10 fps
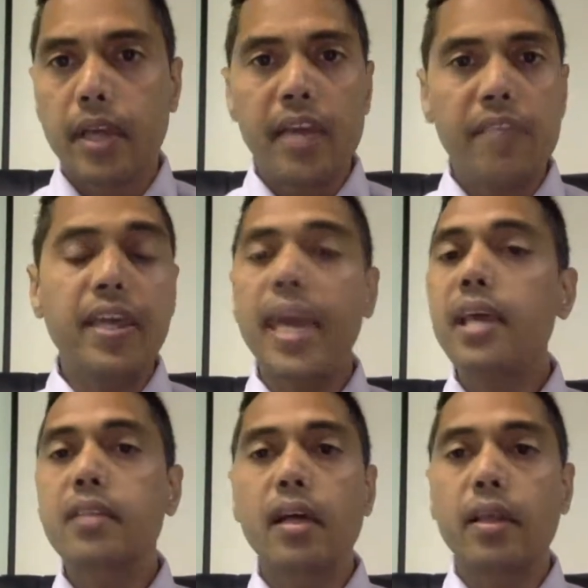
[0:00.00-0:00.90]
If you
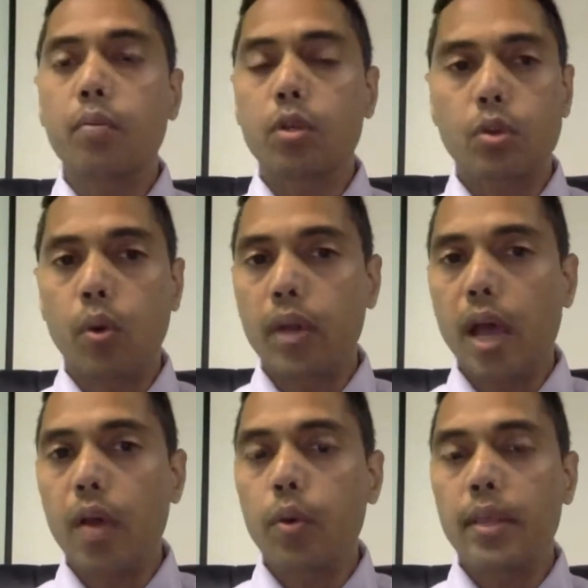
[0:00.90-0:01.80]
can't tell them what's going
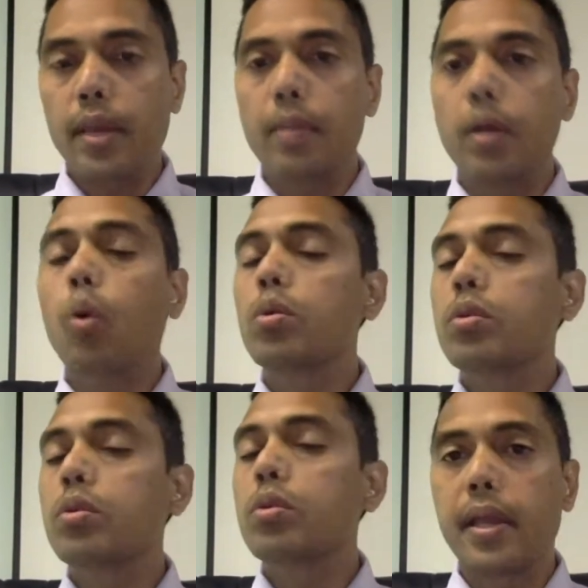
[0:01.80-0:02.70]
on with them, they'll go to
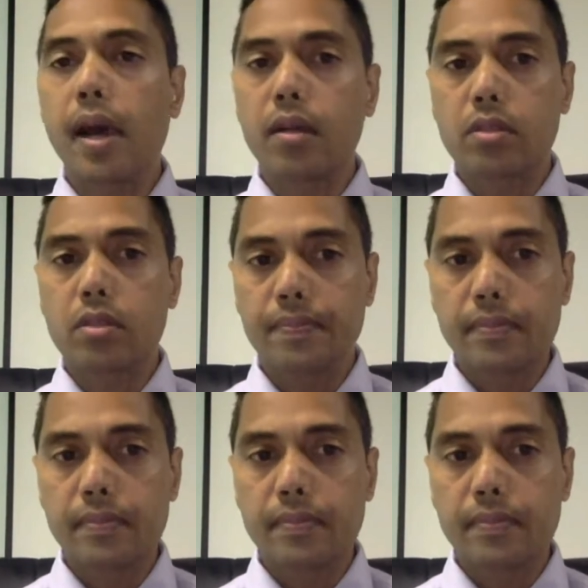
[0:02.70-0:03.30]
somebody else.